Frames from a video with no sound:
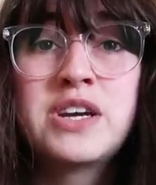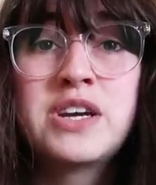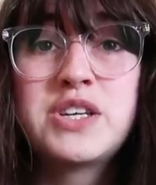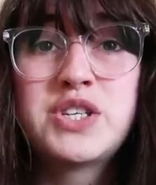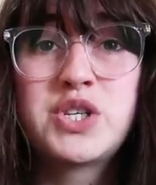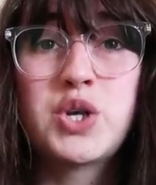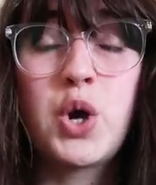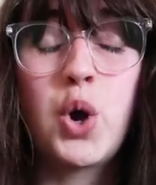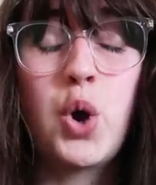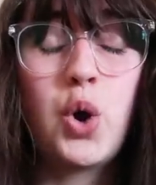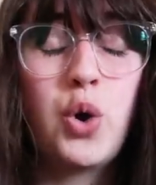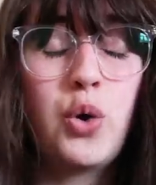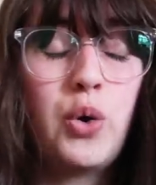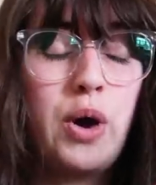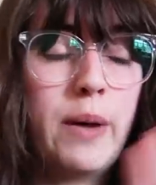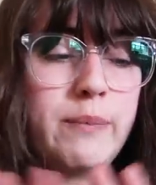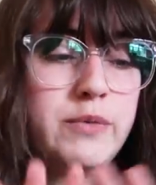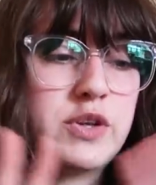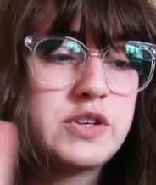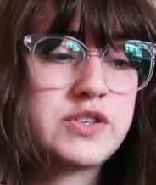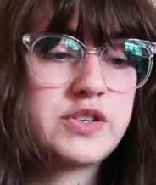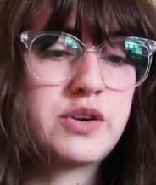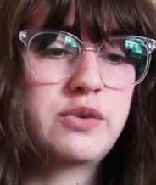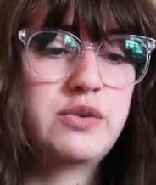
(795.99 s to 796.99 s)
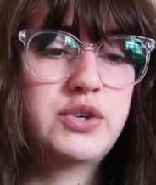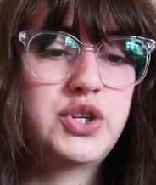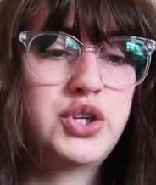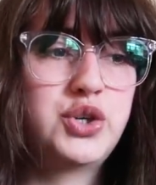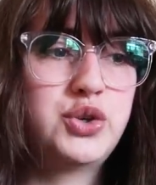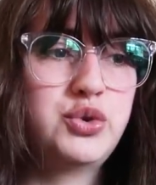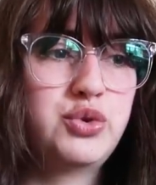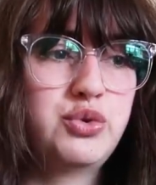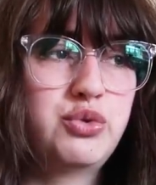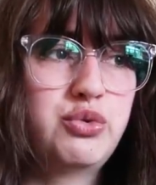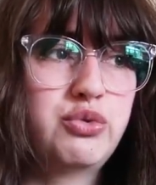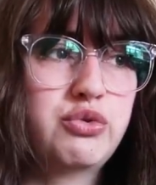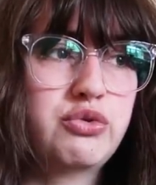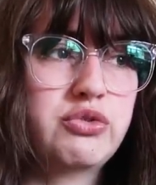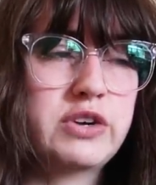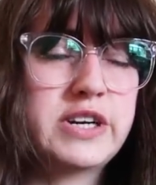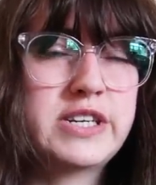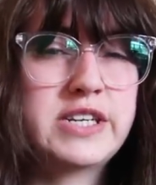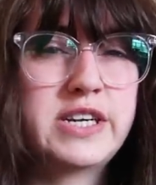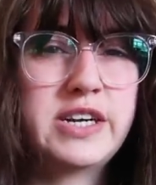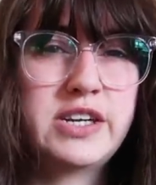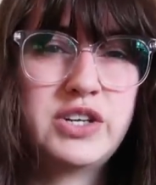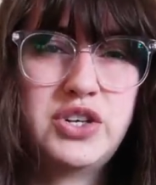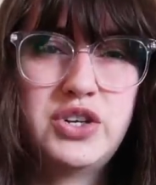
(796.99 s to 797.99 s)
So I'm just going to
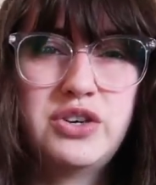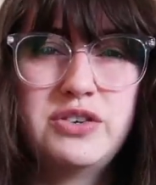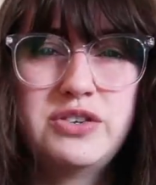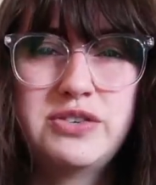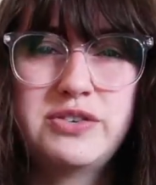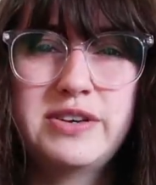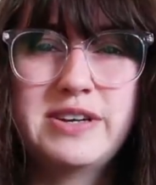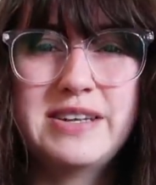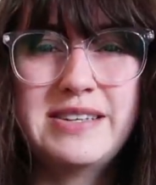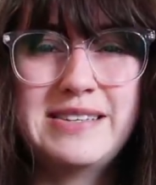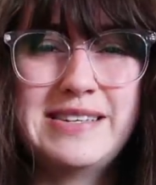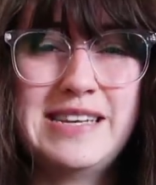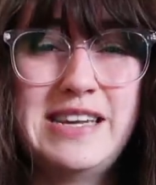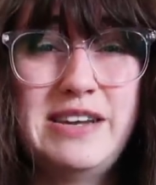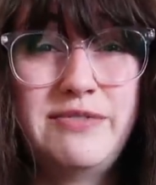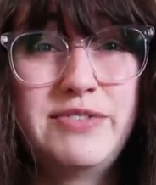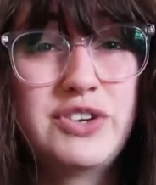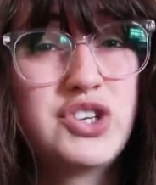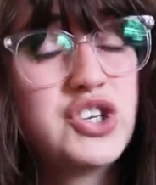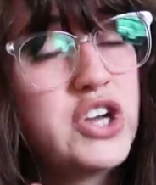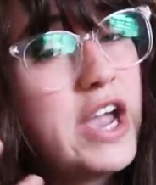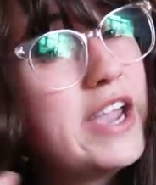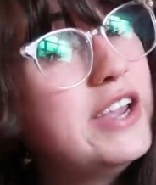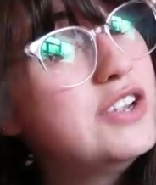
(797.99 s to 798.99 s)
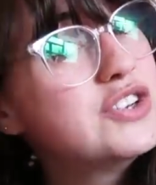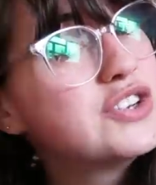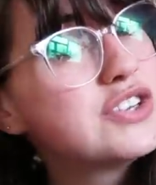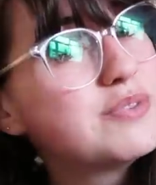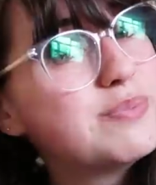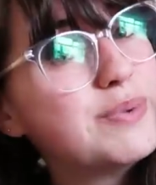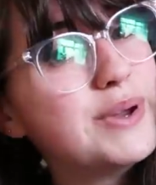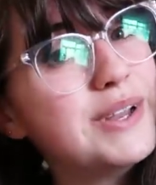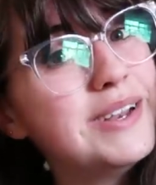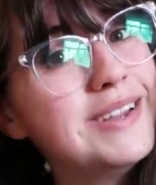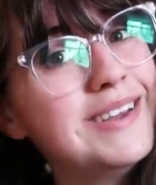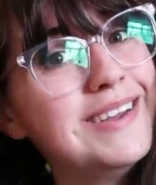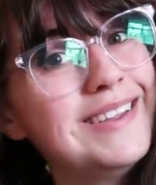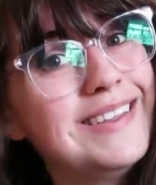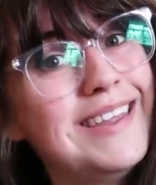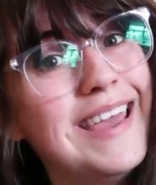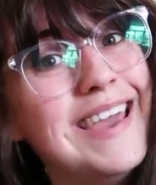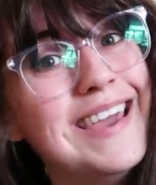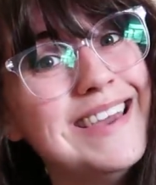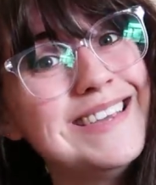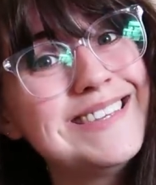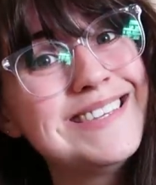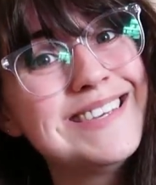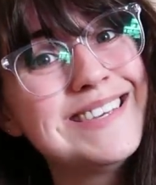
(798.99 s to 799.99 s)
try to get used to it and see if it changes, but
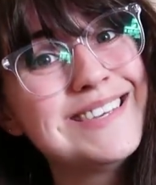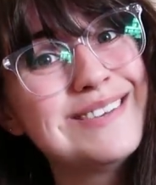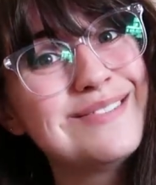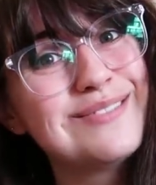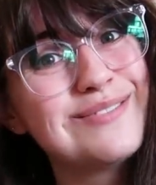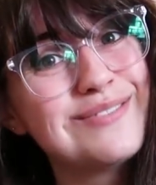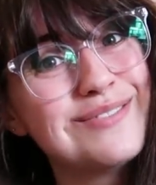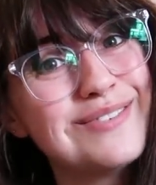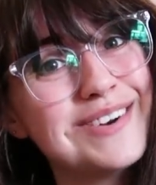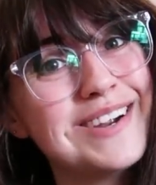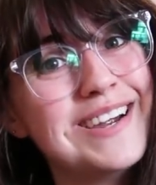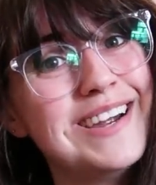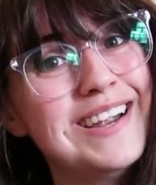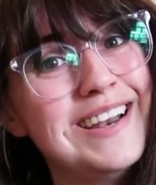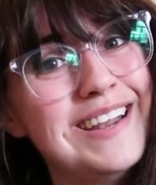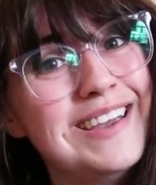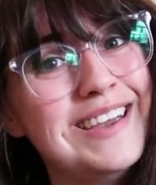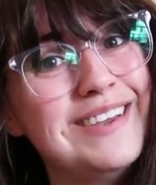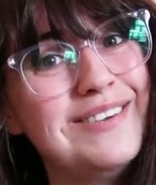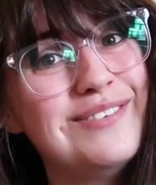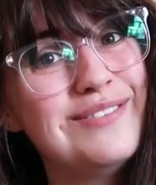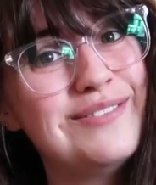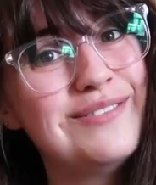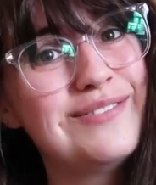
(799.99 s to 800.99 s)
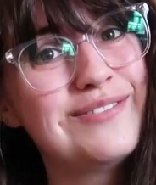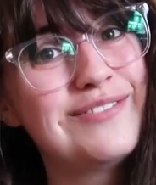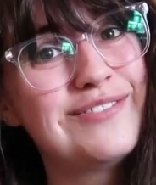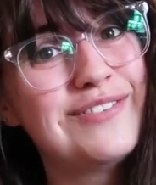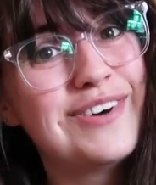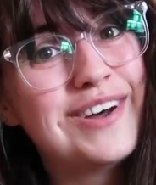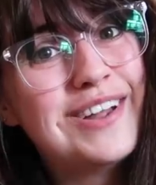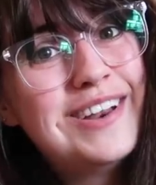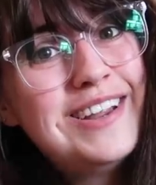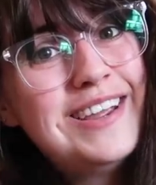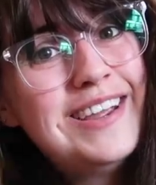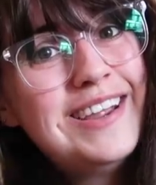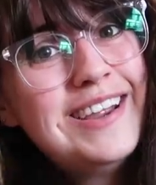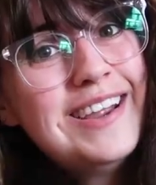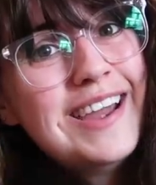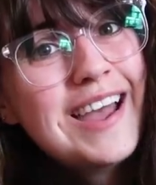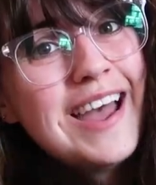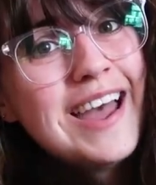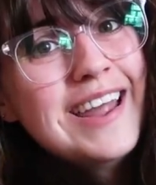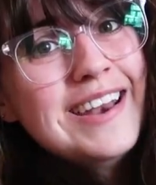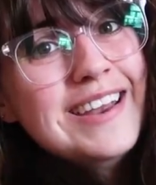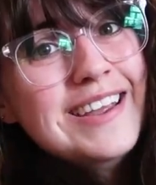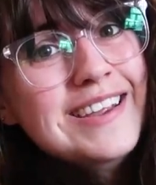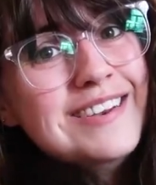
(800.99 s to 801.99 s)
this is really funny
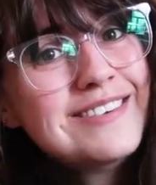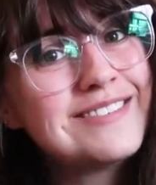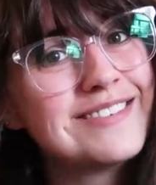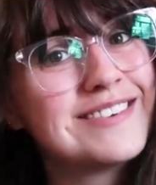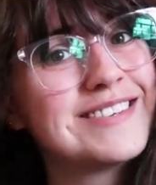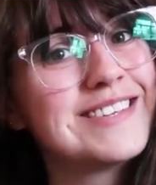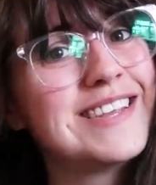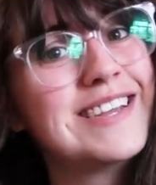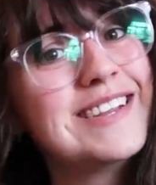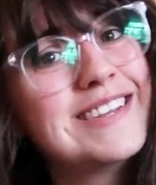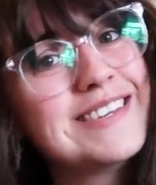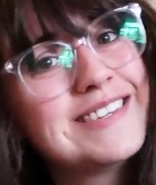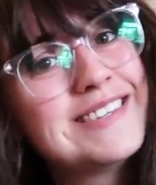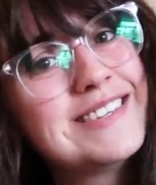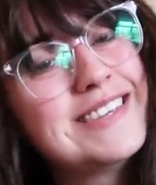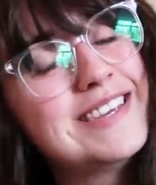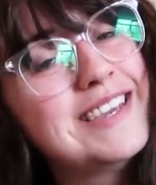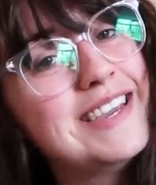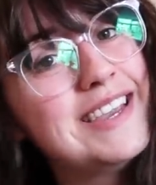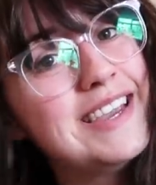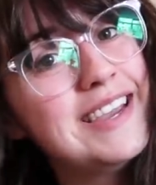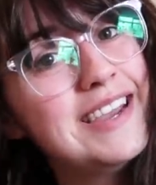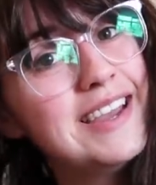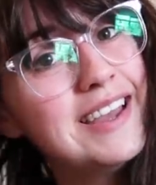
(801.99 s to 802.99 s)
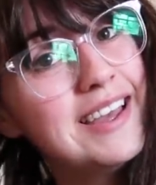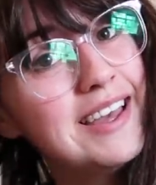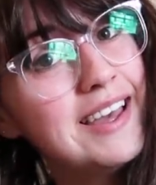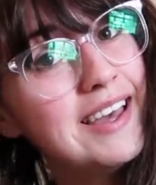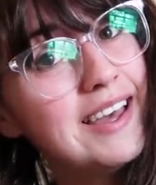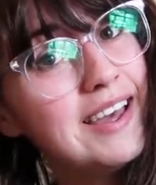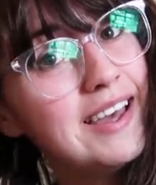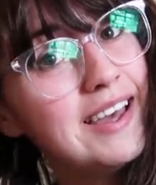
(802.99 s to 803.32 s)
and interesting to see